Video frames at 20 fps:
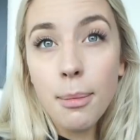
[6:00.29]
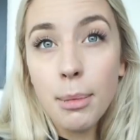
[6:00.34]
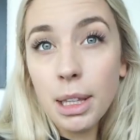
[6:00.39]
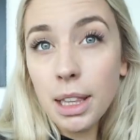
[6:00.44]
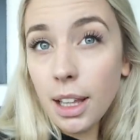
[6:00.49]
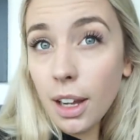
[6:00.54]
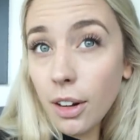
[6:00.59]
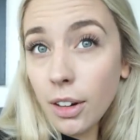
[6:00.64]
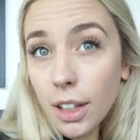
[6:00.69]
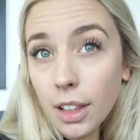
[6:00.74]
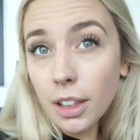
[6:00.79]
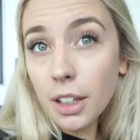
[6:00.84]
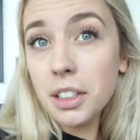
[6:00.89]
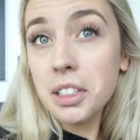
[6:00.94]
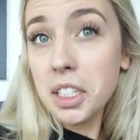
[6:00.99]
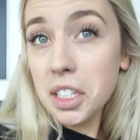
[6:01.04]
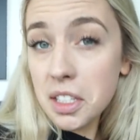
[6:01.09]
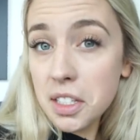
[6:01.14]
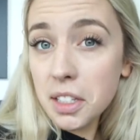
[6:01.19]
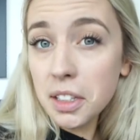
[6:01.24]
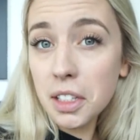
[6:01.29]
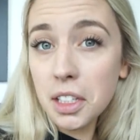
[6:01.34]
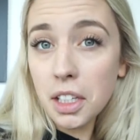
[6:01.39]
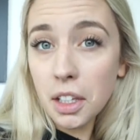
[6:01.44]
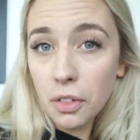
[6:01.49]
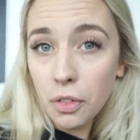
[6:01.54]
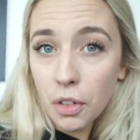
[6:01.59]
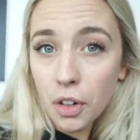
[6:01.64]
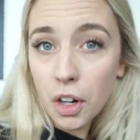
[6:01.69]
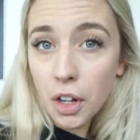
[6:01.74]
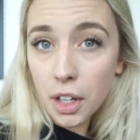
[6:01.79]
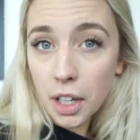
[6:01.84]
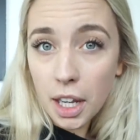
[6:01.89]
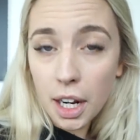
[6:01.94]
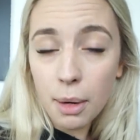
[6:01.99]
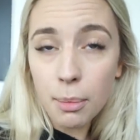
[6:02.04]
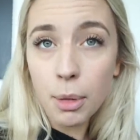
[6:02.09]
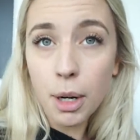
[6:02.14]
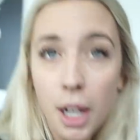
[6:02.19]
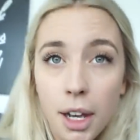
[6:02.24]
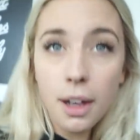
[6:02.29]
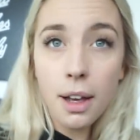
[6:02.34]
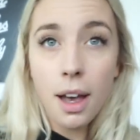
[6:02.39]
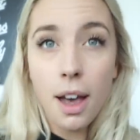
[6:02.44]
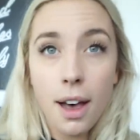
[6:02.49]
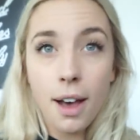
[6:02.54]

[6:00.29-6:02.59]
I mean, they already look decently different on camera.